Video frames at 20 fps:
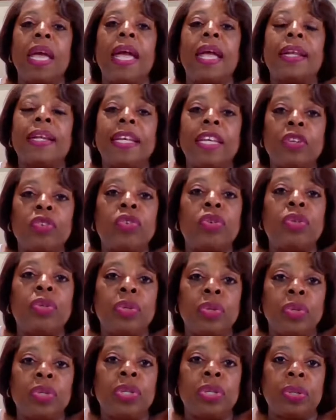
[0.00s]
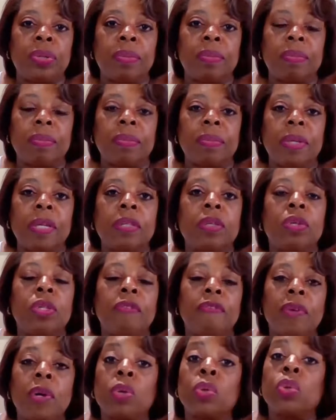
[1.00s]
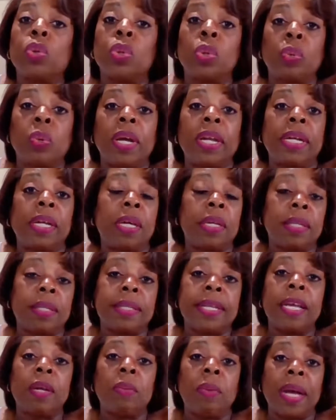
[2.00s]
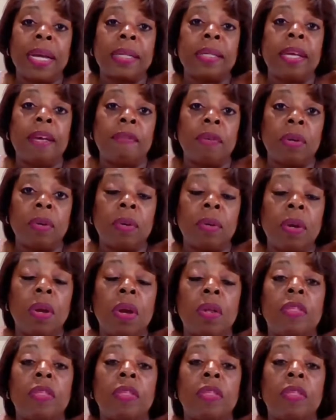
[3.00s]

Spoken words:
and introduce you to the folks who are running on a statewide level,